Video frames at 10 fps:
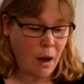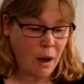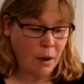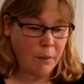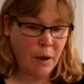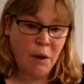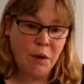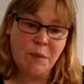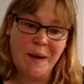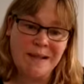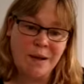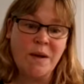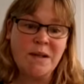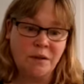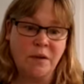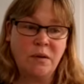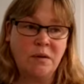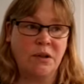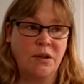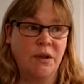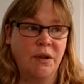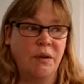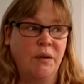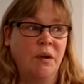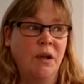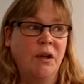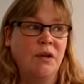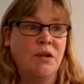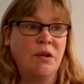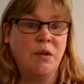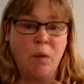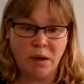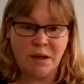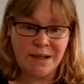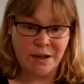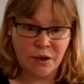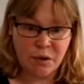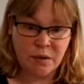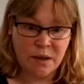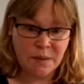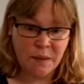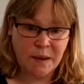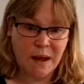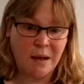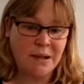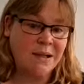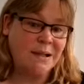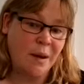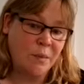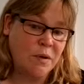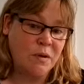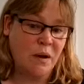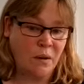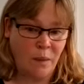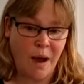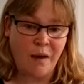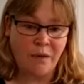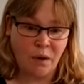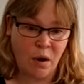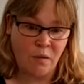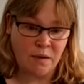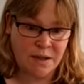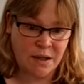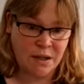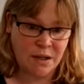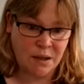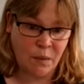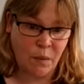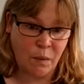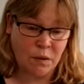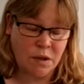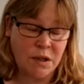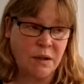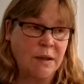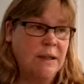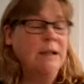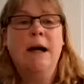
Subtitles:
which makes it quite difficult to do quality assurance with that, to demonstrate that we're having the conversations that we want to.